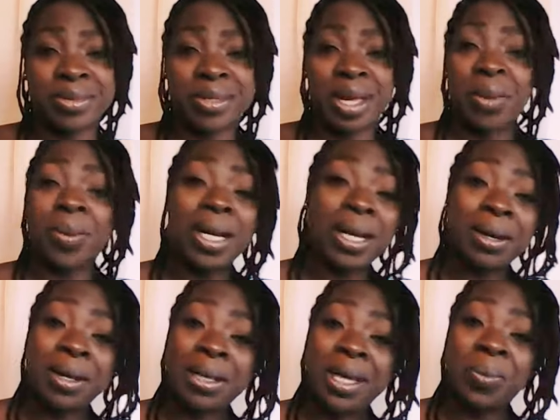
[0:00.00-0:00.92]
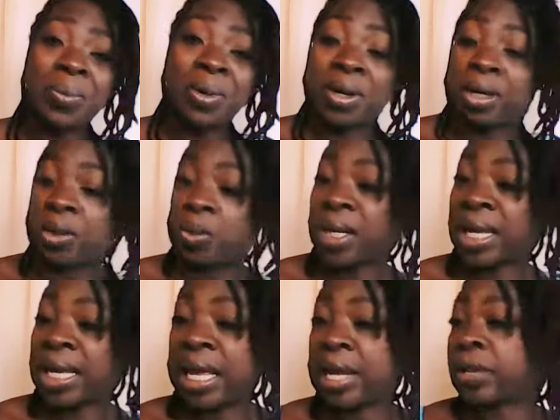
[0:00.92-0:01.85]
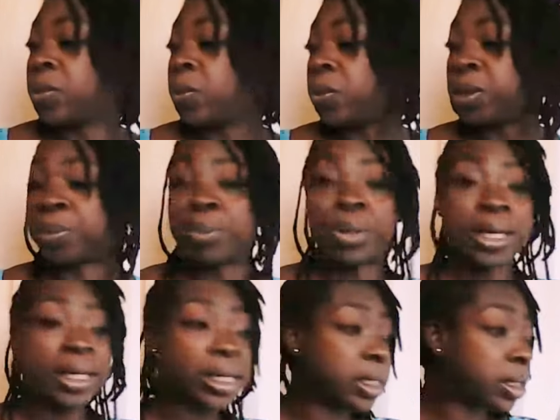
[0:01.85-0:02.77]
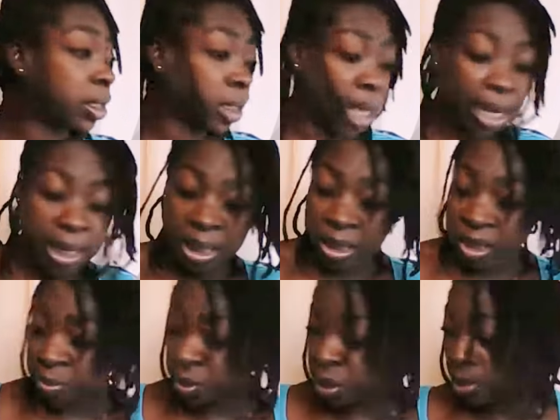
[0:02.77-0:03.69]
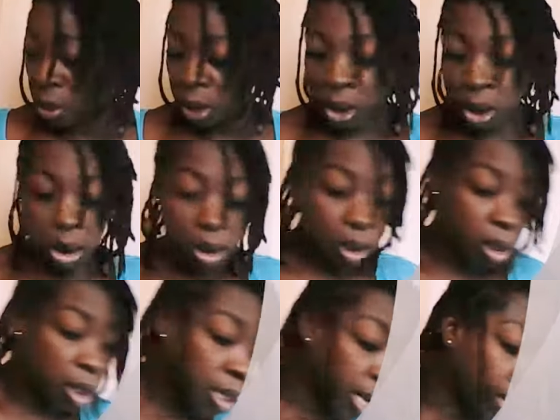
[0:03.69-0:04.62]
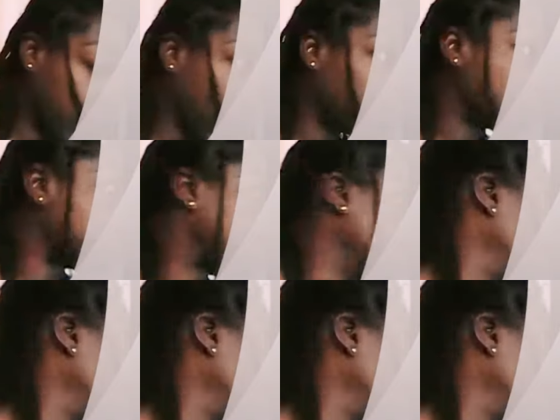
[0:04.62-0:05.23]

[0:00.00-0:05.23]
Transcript: And when I hear the word pregnant, I need a spray bottle. I don't have a spray